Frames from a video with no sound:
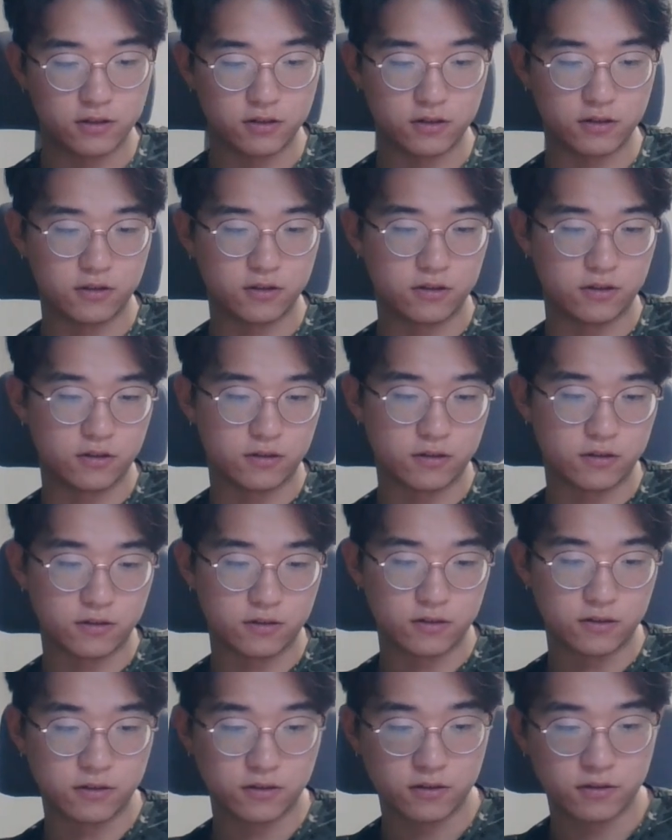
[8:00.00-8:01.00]
the
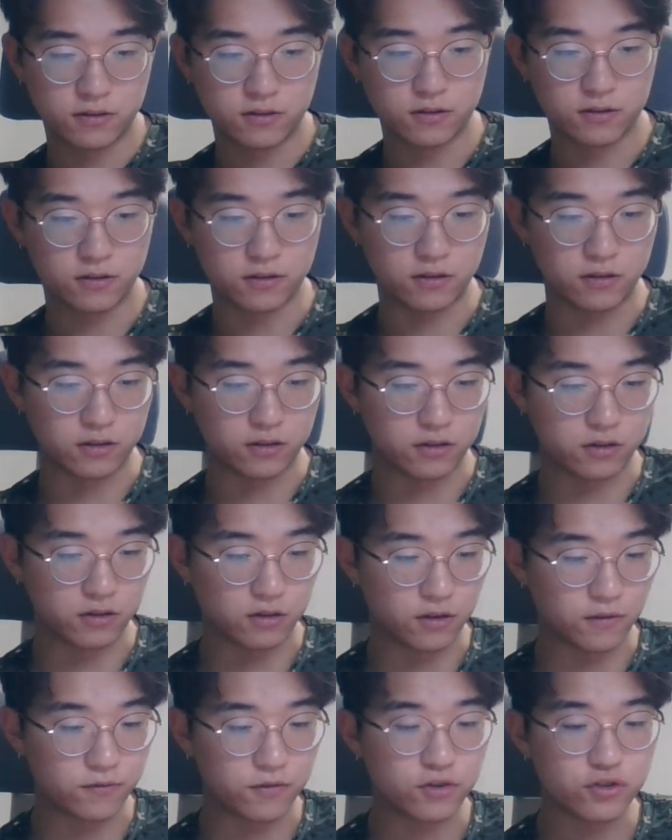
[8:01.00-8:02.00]

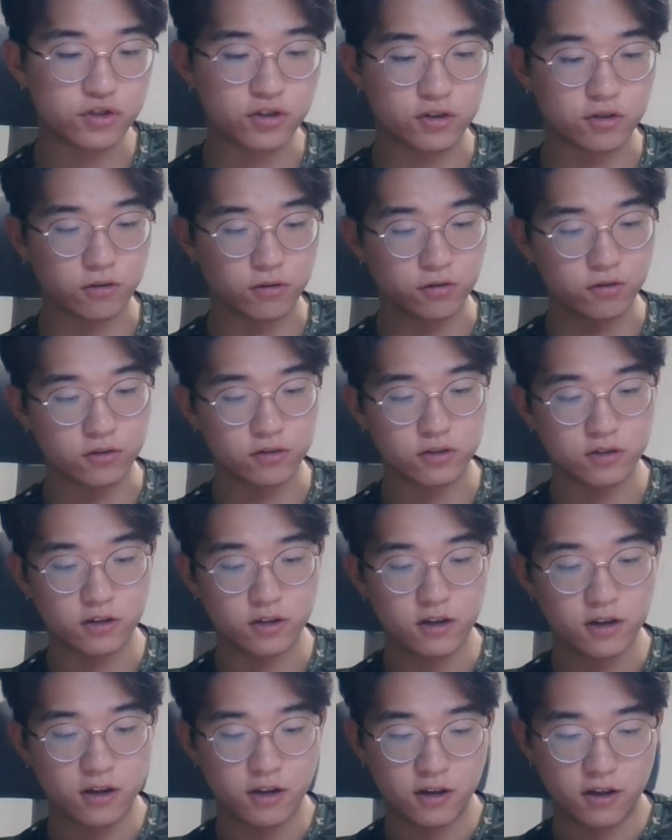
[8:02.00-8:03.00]
diffusion current.
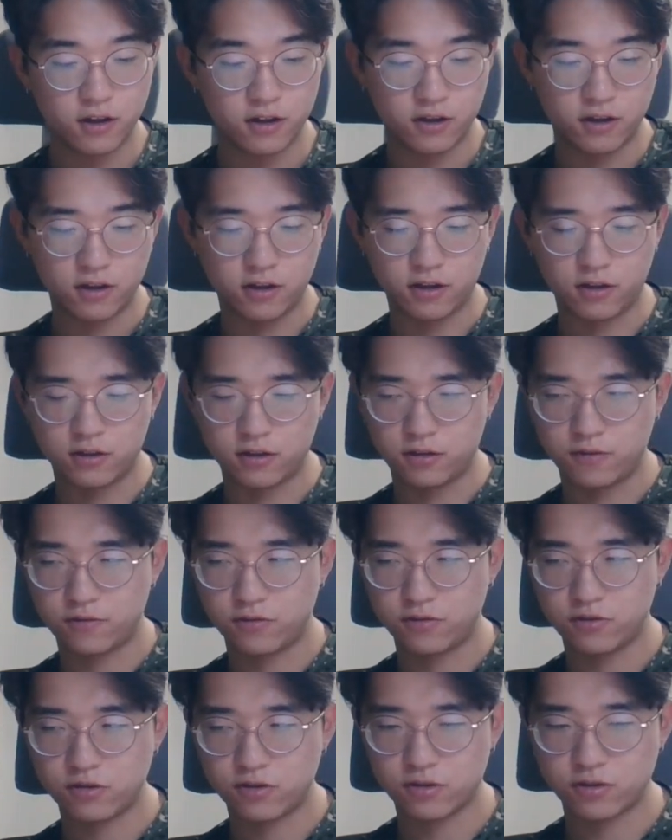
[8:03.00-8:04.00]
And
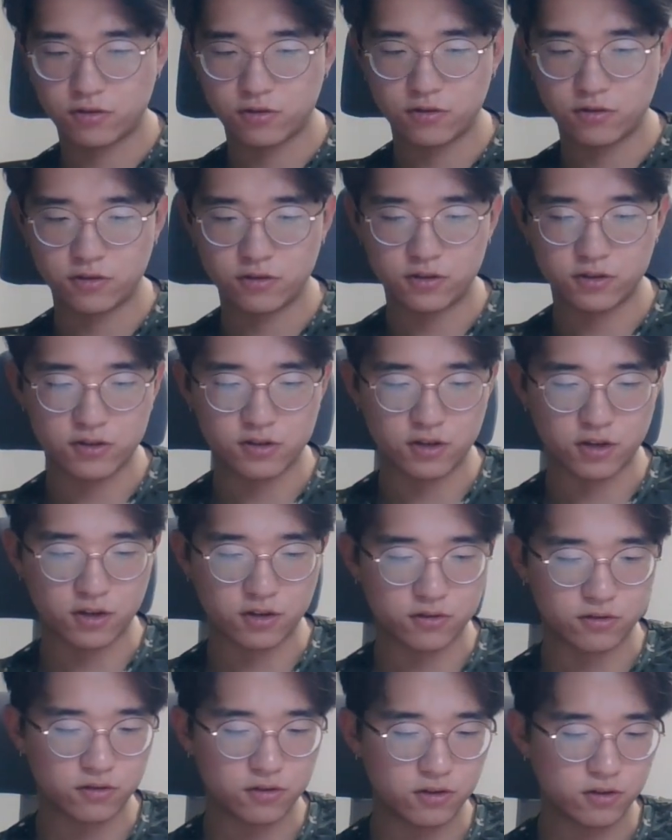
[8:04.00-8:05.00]
diffusion current is
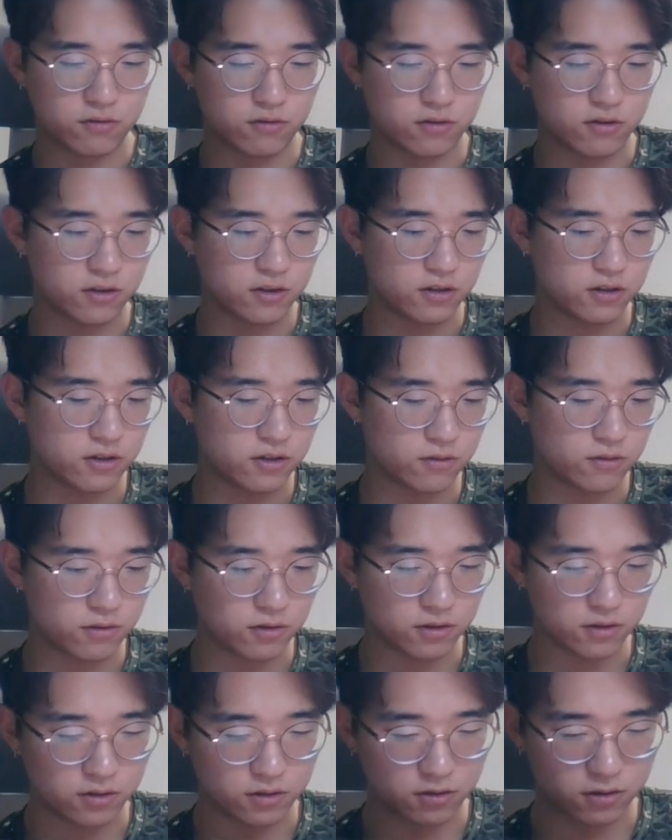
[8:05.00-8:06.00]
actually related
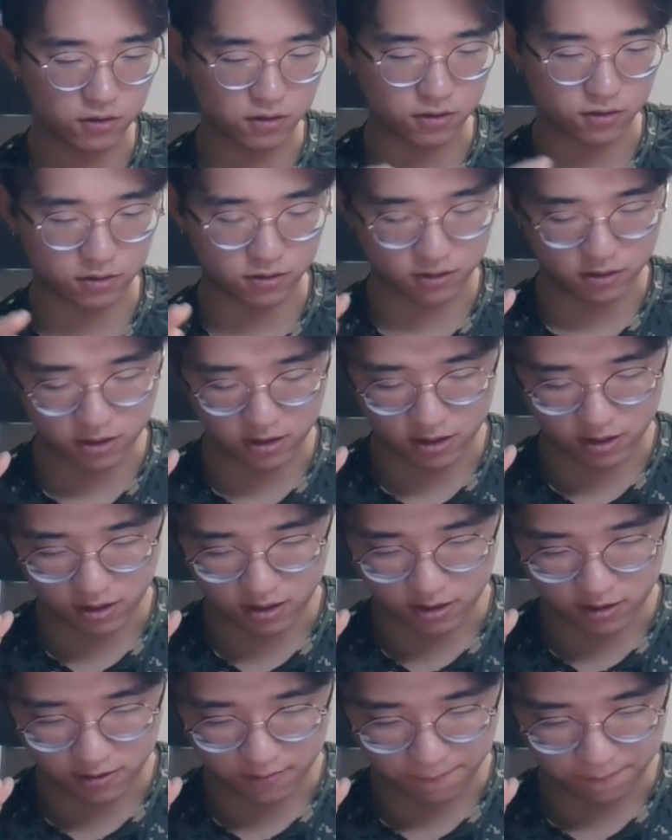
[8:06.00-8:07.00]
with the
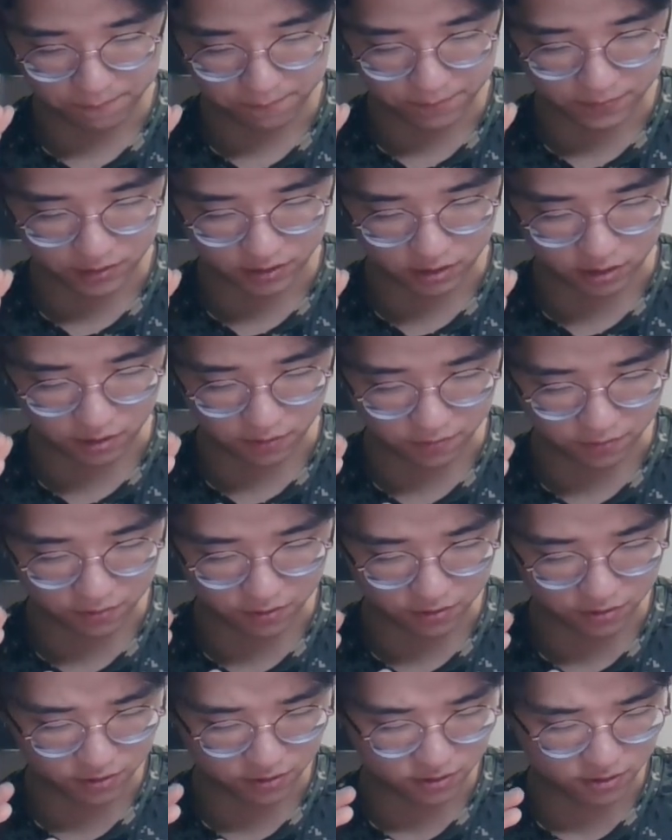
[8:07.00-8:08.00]

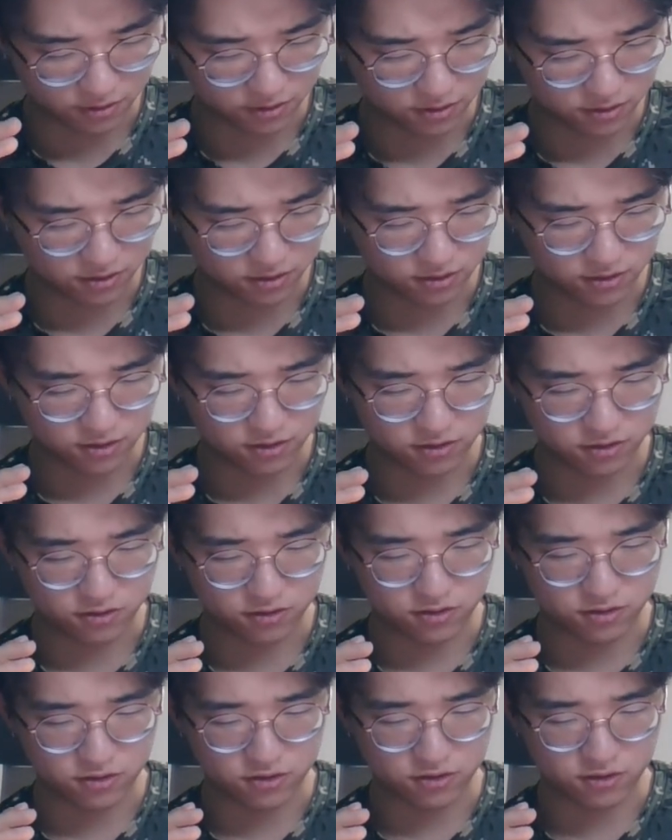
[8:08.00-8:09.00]

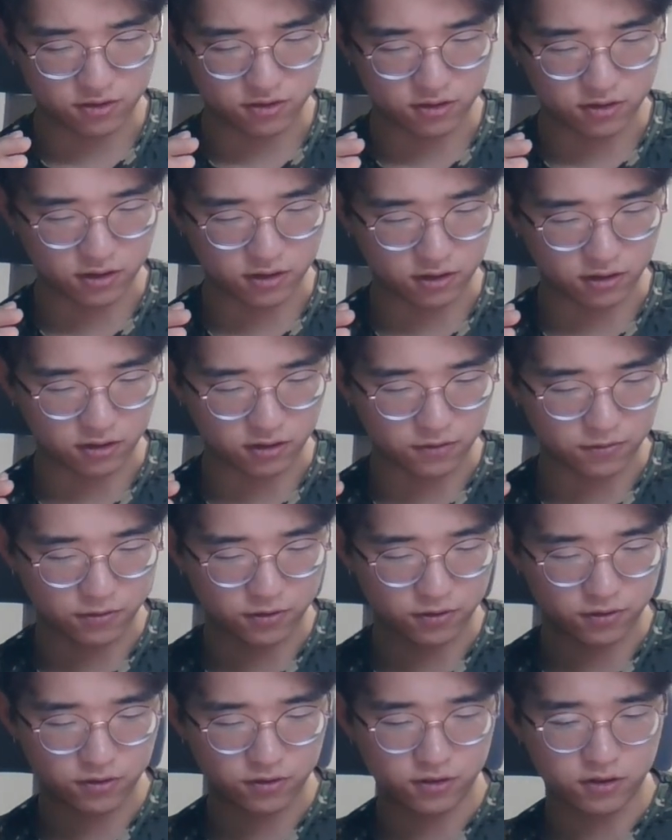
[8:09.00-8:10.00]
difference
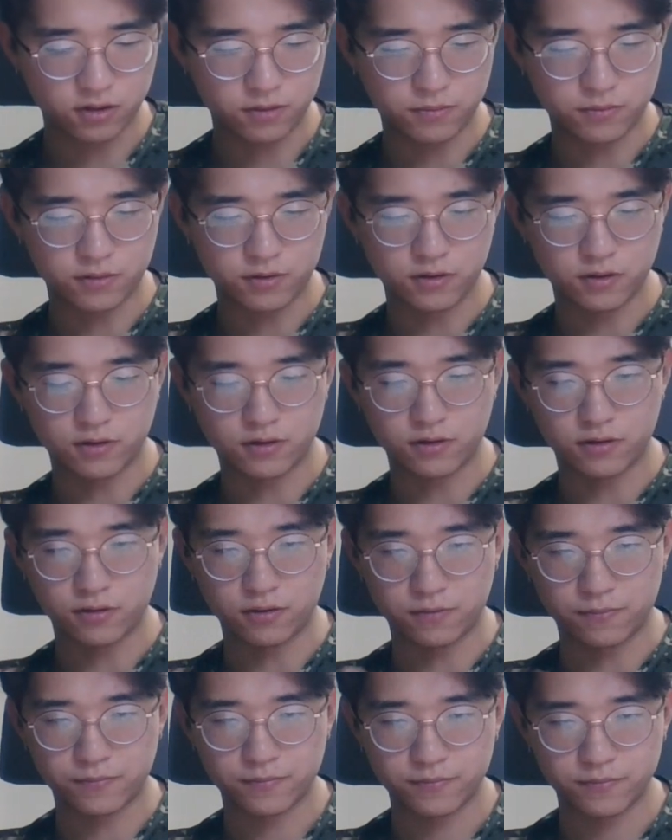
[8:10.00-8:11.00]
of
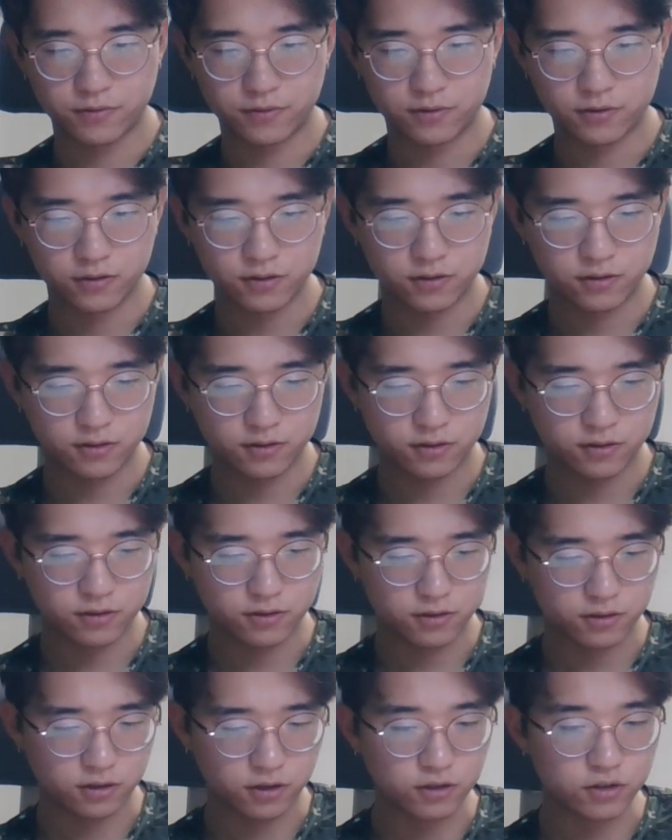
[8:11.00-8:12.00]
the
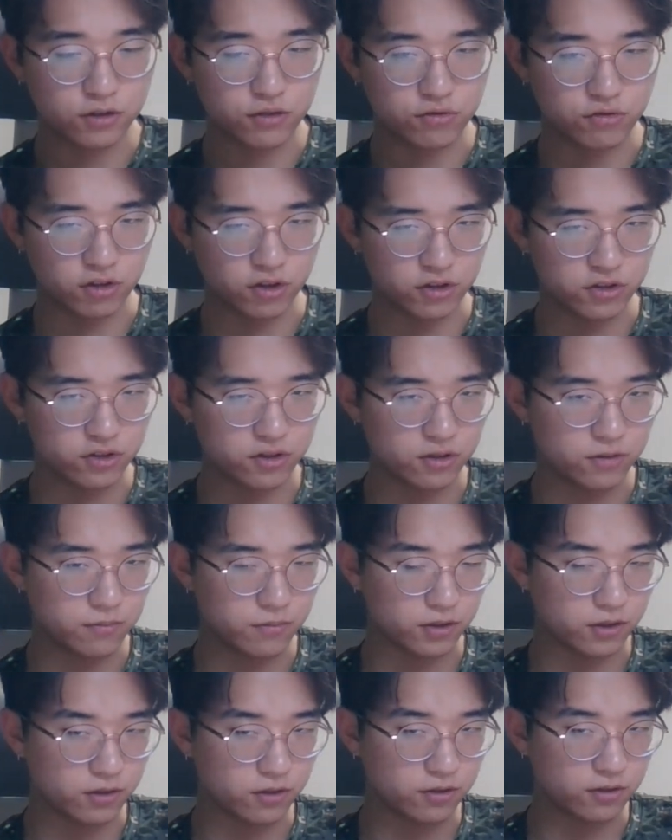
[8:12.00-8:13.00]
concentration,
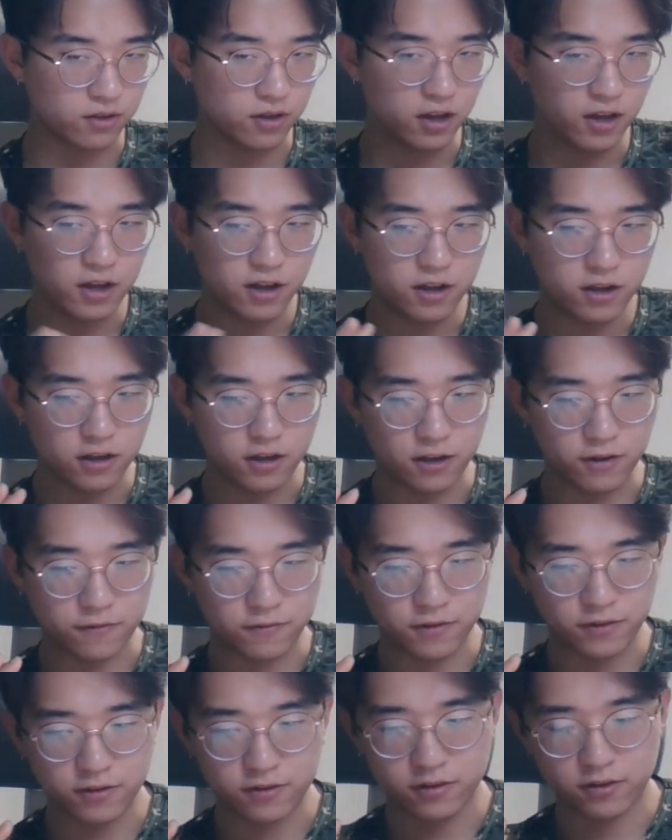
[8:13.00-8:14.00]
because if
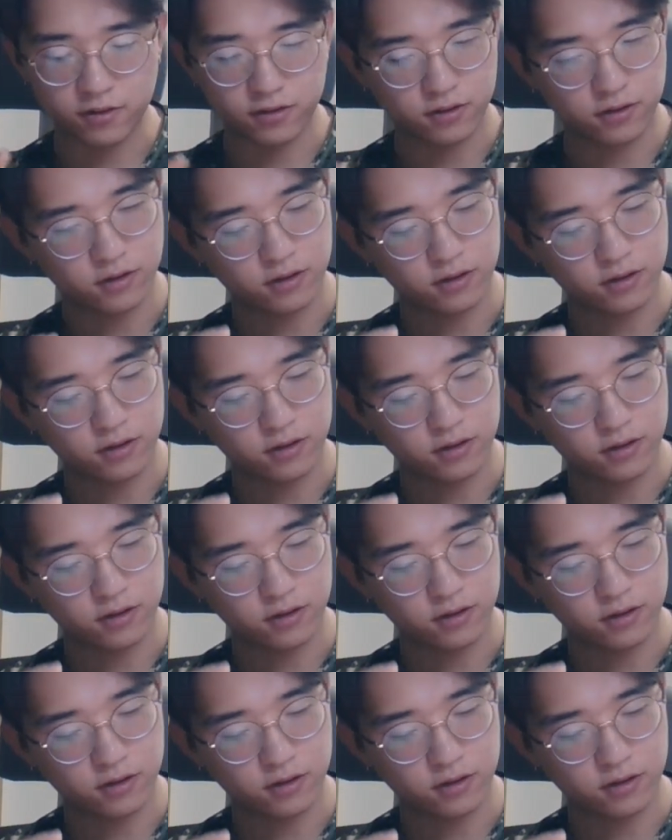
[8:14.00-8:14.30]
it's